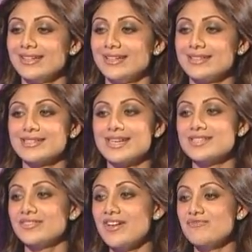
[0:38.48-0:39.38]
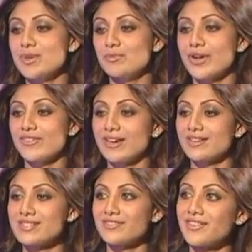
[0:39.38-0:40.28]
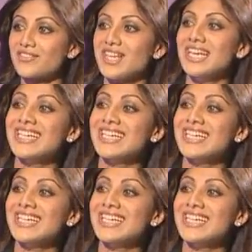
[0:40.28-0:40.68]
Listen, I survived Big Brother. I can survive this.